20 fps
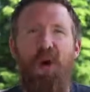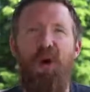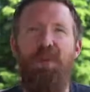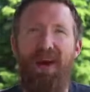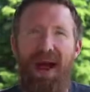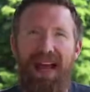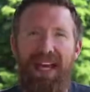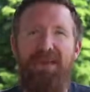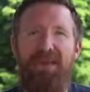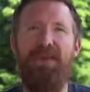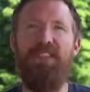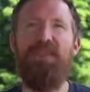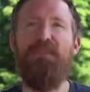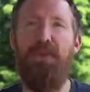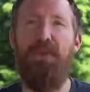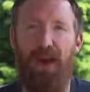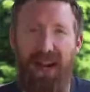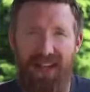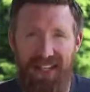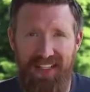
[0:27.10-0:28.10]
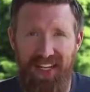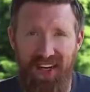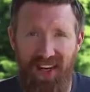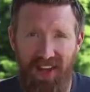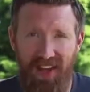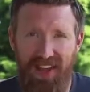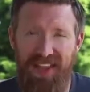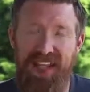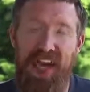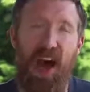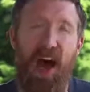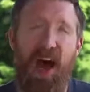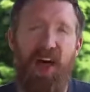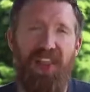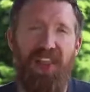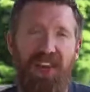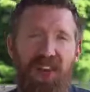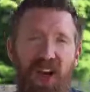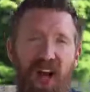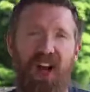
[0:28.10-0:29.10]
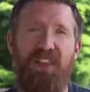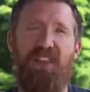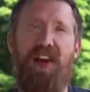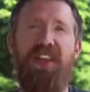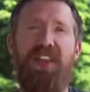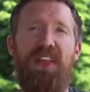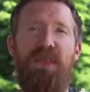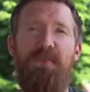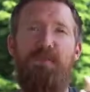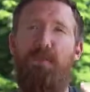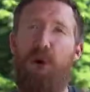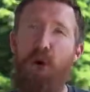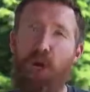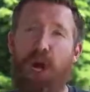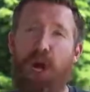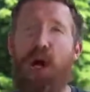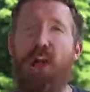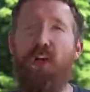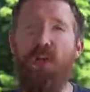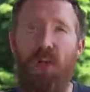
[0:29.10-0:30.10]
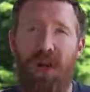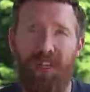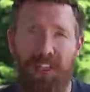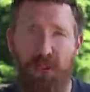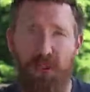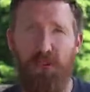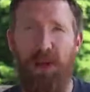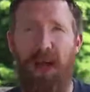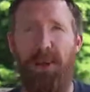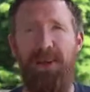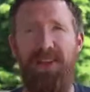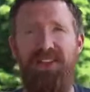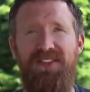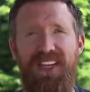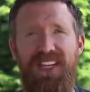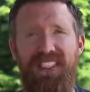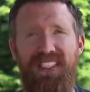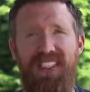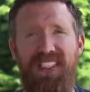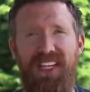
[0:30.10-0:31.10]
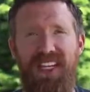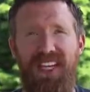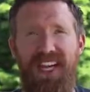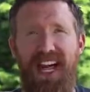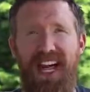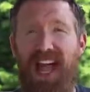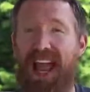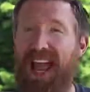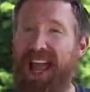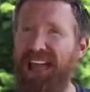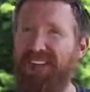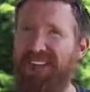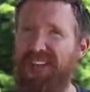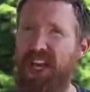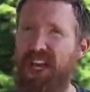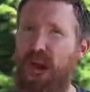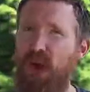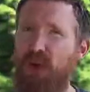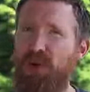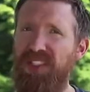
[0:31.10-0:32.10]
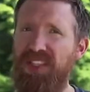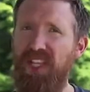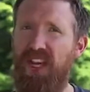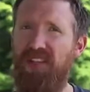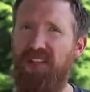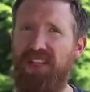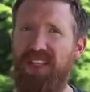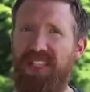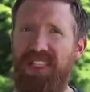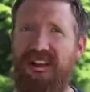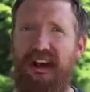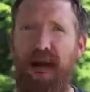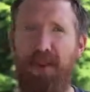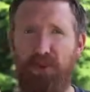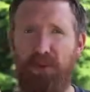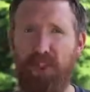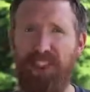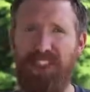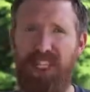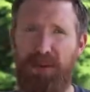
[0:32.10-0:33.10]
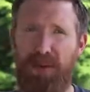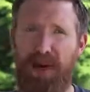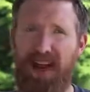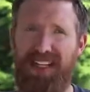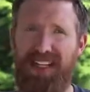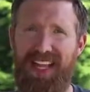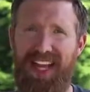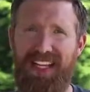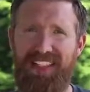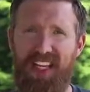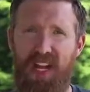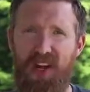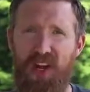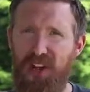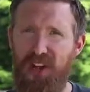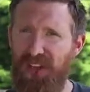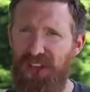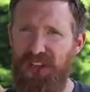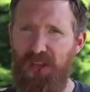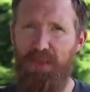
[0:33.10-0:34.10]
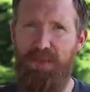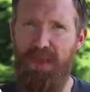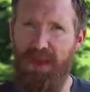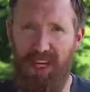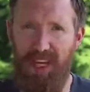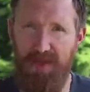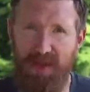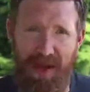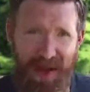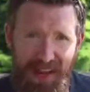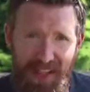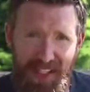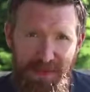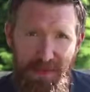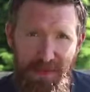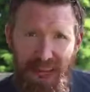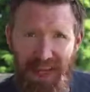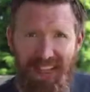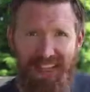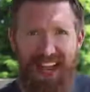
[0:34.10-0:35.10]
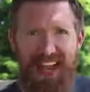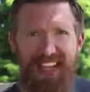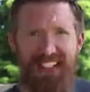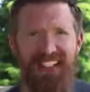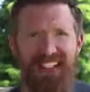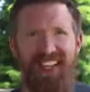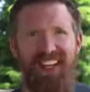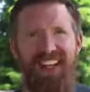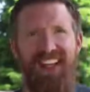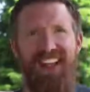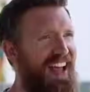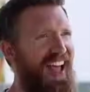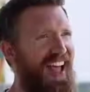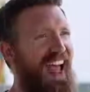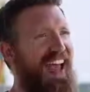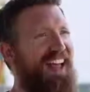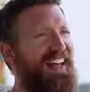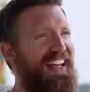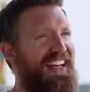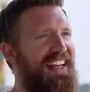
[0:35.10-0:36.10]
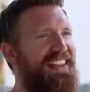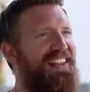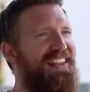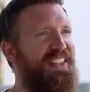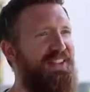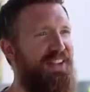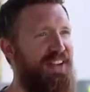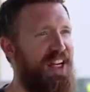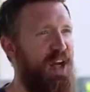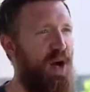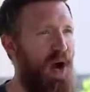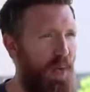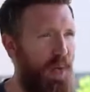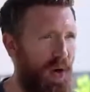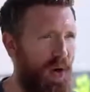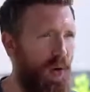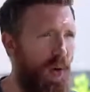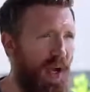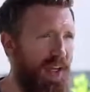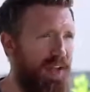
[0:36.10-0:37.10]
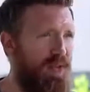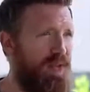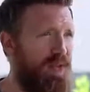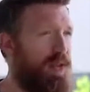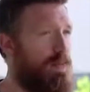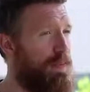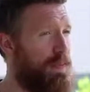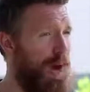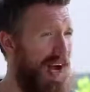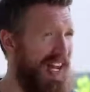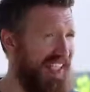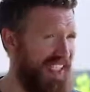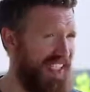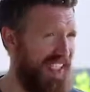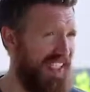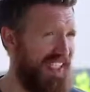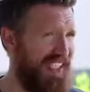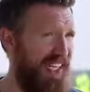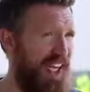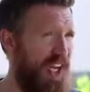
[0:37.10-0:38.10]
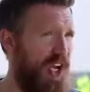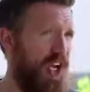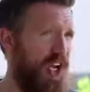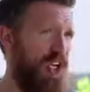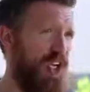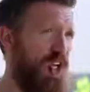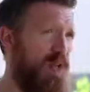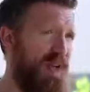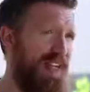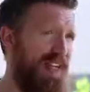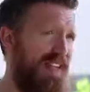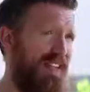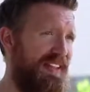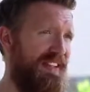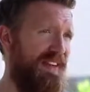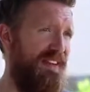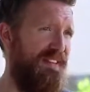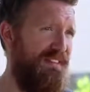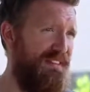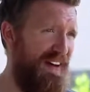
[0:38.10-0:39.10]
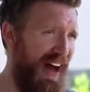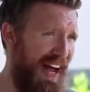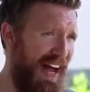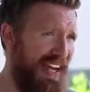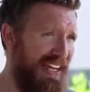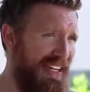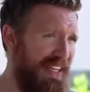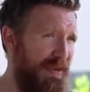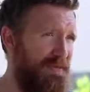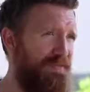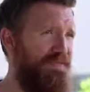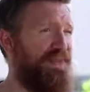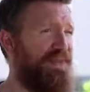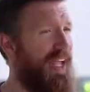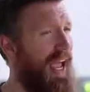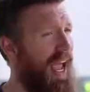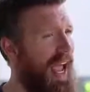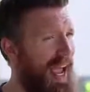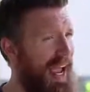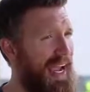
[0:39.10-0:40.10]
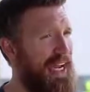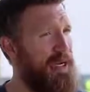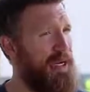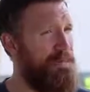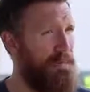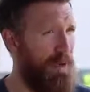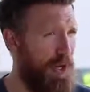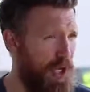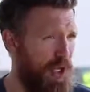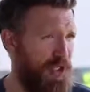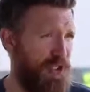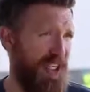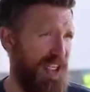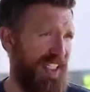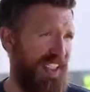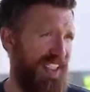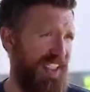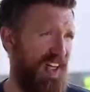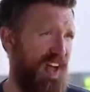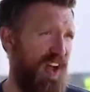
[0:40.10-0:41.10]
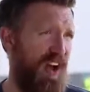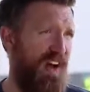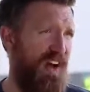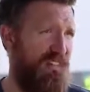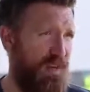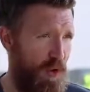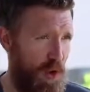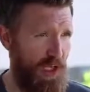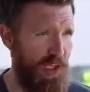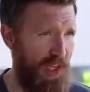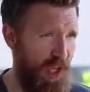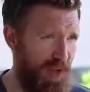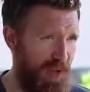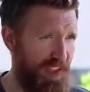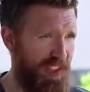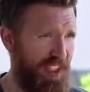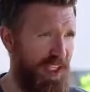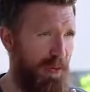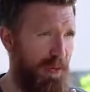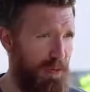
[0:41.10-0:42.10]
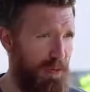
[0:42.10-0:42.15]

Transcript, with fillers: Well, my name is Brandon Turner, the author of the book on rental property investing and the host of the top real estate podcast on earth, the Bigger Pockets podcast. And in this video, I want to walk you through the process you need to find and purchase foreclosed